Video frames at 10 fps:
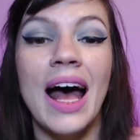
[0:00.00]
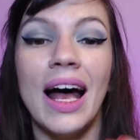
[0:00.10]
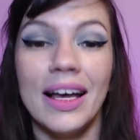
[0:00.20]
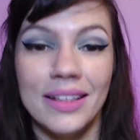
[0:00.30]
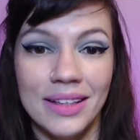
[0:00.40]

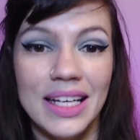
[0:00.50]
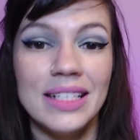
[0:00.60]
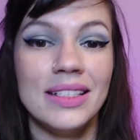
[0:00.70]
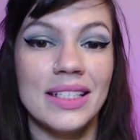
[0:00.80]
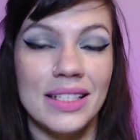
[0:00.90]
A
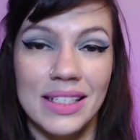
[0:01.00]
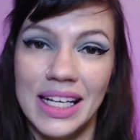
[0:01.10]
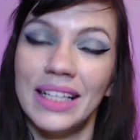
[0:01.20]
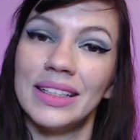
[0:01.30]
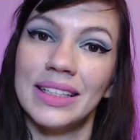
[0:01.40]
thing
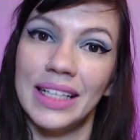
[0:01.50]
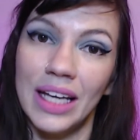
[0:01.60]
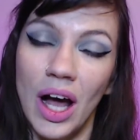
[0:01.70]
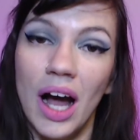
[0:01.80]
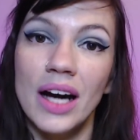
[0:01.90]
distinctly
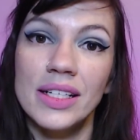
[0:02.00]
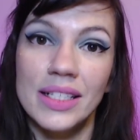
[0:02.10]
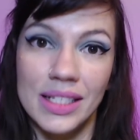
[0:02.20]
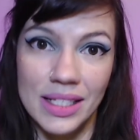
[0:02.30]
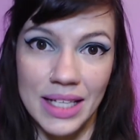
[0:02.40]
hard
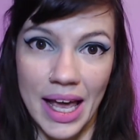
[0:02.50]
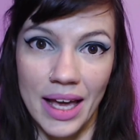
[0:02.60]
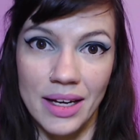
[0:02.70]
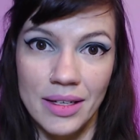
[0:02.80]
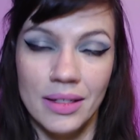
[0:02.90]
to
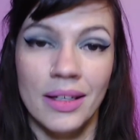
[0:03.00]
say,